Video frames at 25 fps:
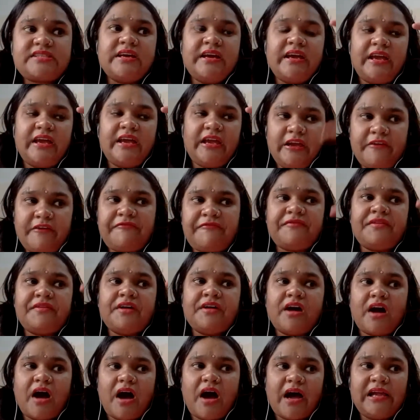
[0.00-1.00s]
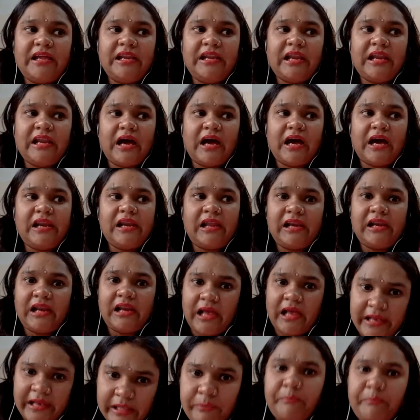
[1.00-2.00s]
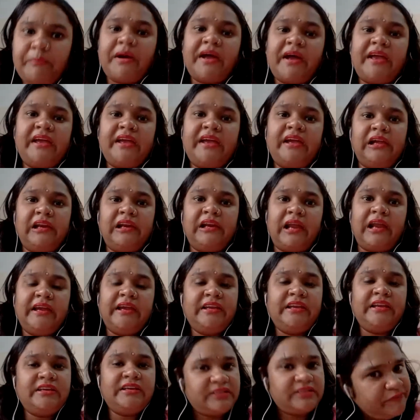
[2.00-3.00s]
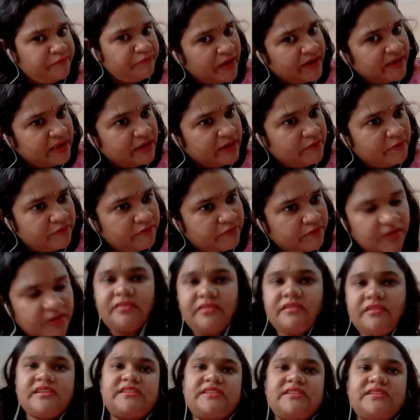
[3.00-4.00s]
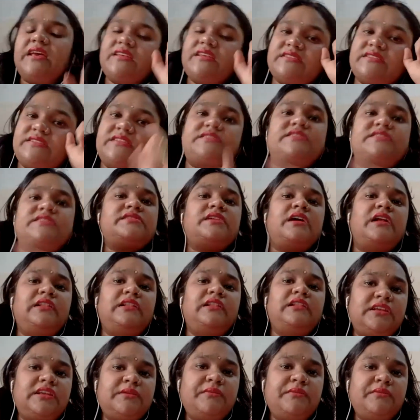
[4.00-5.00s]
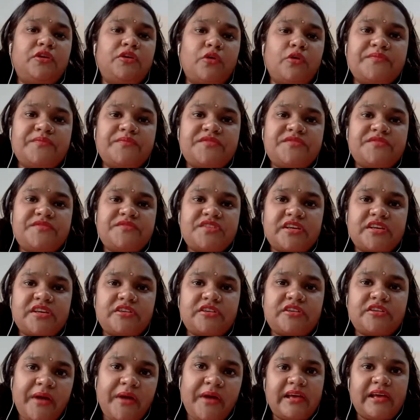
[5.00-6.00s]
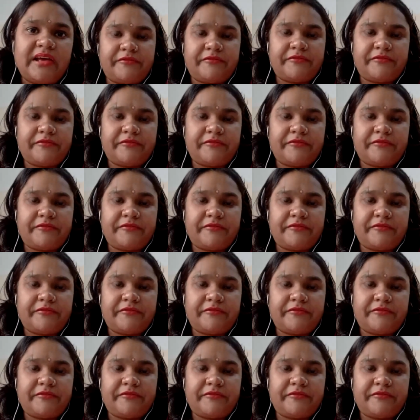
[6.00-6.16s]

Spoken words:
if I'll help my client, if I can win this case, this is the ultimate object of my life.